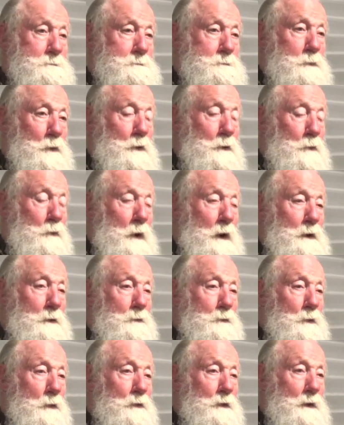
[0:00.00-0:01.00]
What a
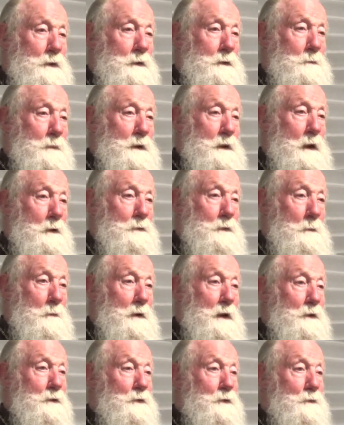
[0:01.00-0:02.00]
wonderful thing to be able to
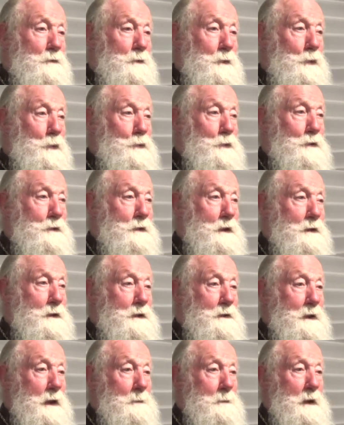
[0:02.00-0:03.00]
bless the food and then
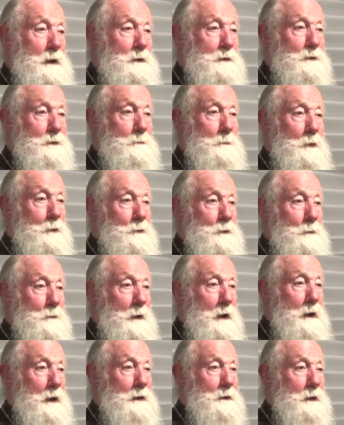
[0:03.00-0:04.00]
it's
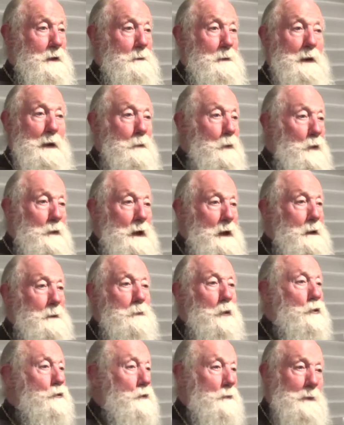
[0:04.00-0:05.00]
multiplied. I mean, there weren't any
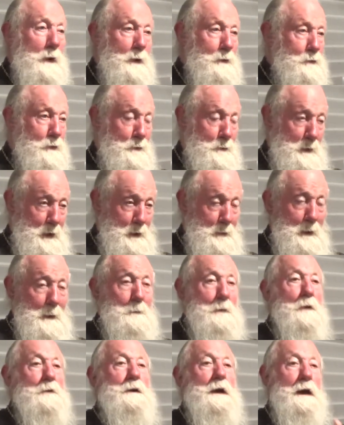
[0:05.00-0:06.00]
more tomatoes, by the way,
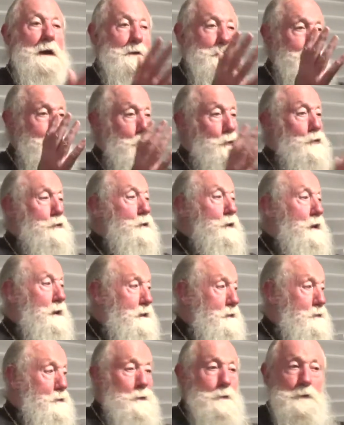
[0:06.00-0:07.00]
but you couldn't
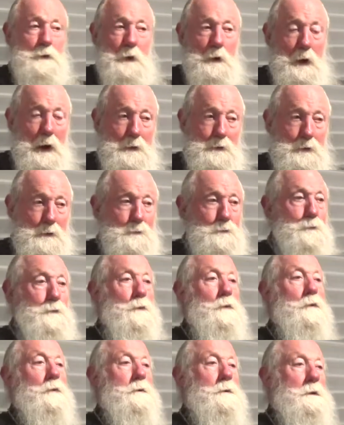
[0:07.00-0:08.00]
eat. You had your
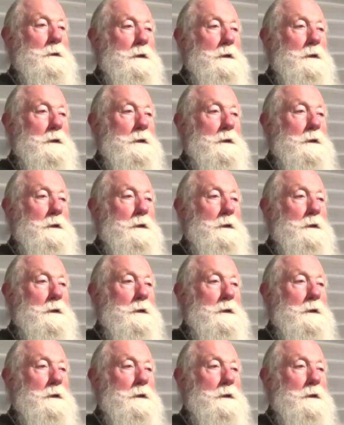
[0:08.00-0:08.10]
fill.